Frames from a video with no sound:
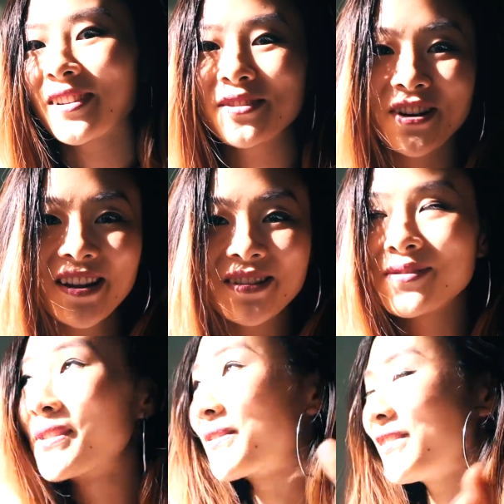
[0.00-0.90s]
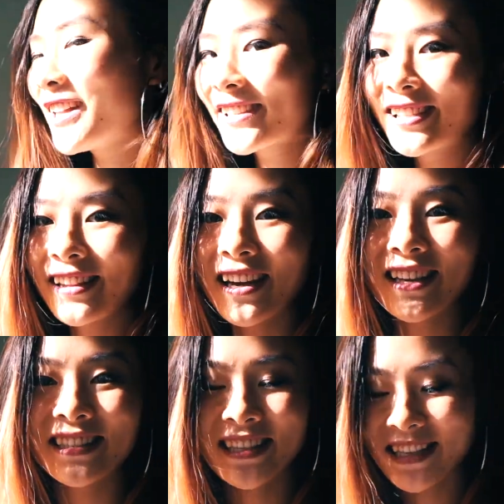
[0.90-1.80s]
gonna try to reflect the
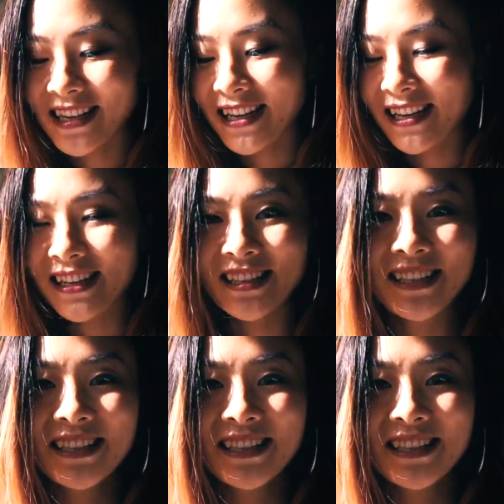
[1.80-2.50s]
light in